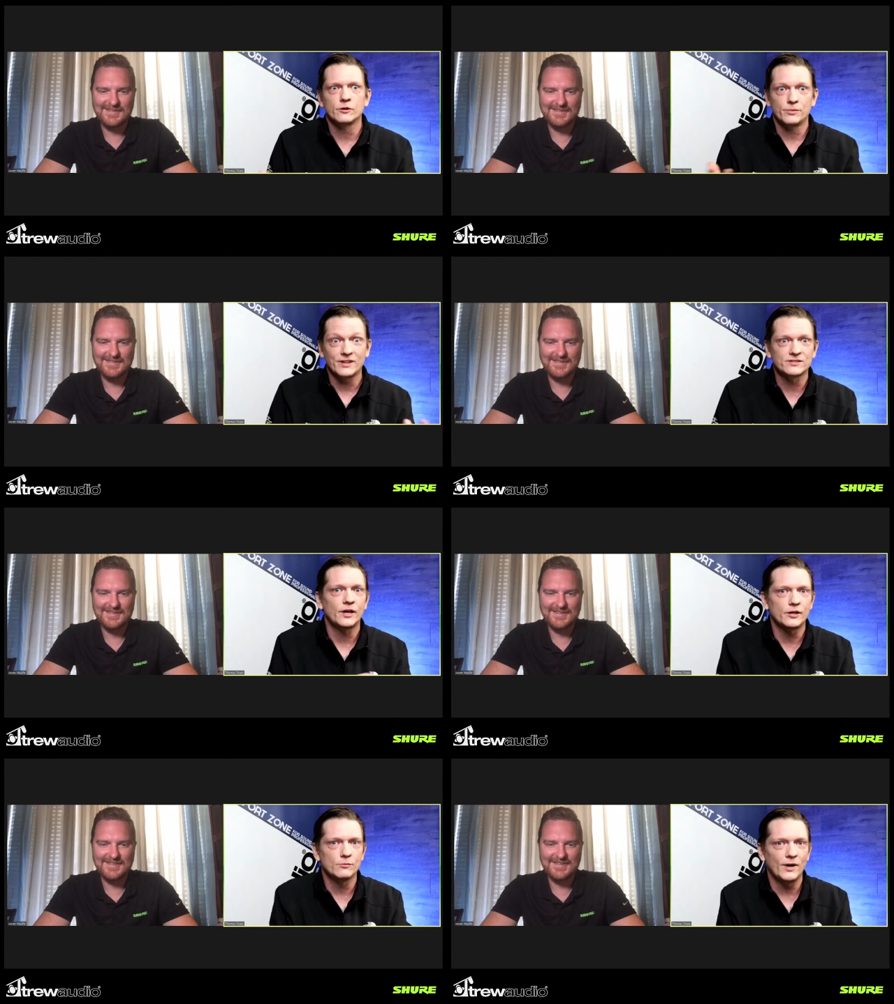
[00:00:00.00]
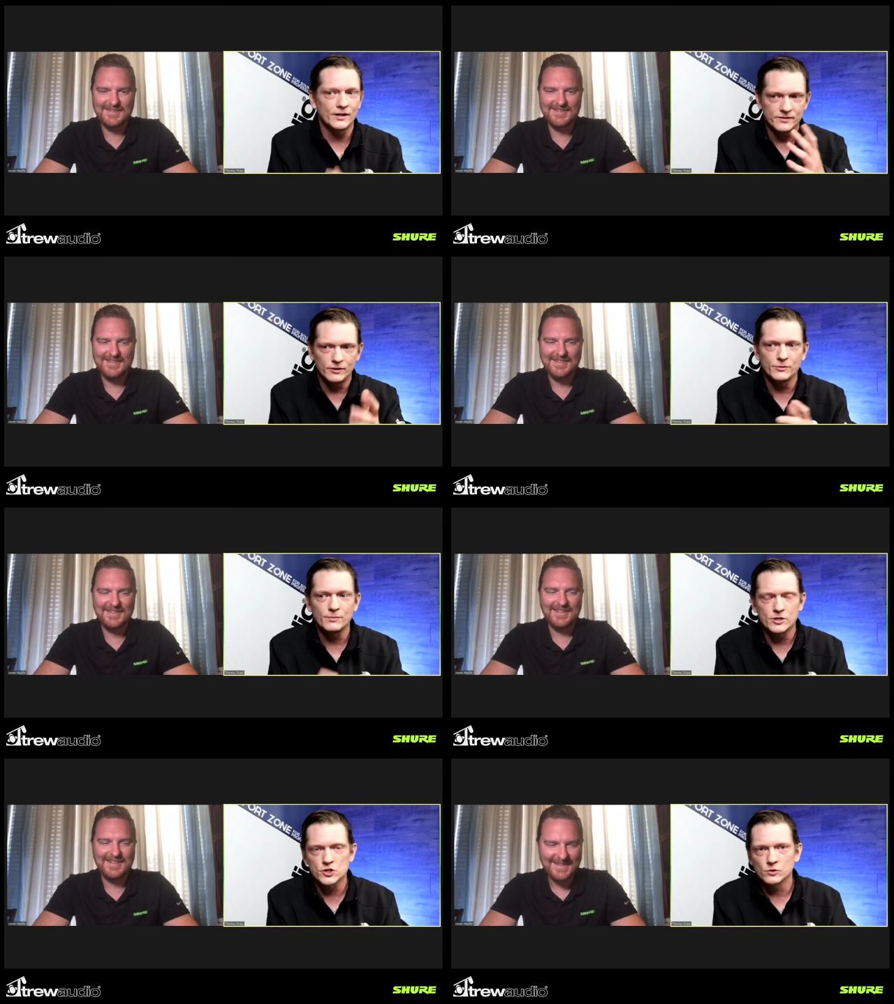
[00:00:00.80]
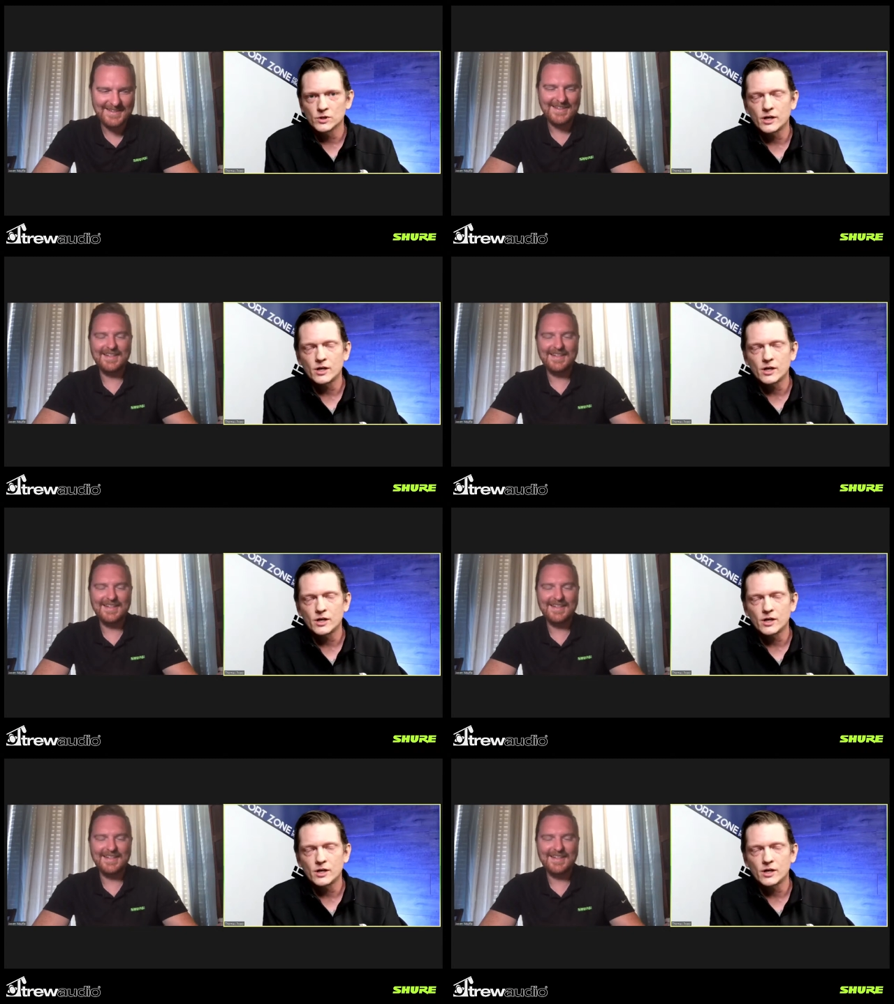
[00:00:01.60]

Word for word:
Speaker 1: excited about it. Tell me about ShowLink.